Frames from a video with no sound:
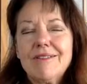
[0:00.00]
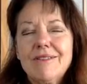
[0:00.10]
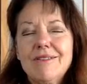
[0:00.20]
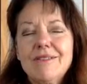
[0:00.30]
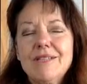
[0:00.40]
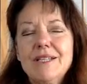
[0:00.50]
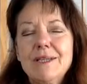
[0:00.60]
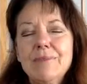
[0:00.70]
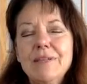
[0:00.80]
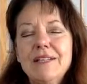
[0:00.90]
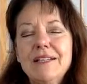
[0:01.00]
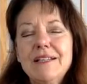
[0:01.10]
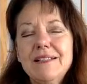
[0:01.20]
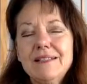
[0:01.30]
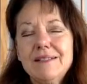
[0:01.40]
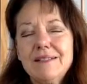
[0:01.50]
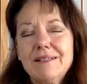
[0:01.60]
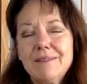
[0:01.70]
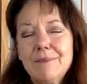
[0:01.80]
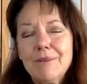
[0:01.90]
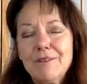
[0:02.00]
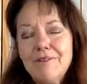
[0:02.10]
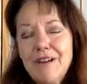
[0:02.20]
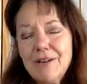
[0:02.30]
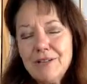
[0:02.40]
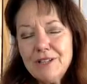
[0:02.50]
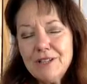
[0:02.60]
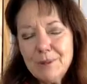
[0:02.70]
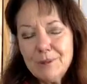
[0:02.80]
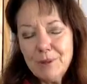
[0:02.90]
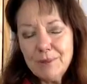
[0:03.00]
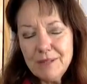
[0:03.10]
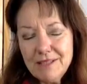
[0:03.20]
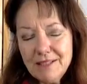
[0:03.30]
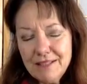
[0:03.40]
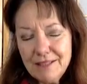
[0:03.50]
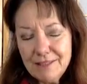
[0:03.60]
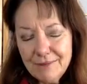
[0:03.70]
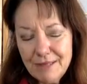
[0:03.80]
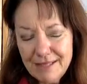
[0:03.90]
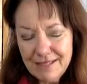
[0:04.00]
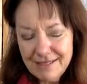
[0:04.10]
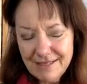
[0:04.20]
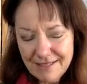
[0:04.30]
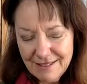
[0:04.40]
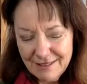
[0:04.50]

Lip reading: to deeply, profoundly, and permanently release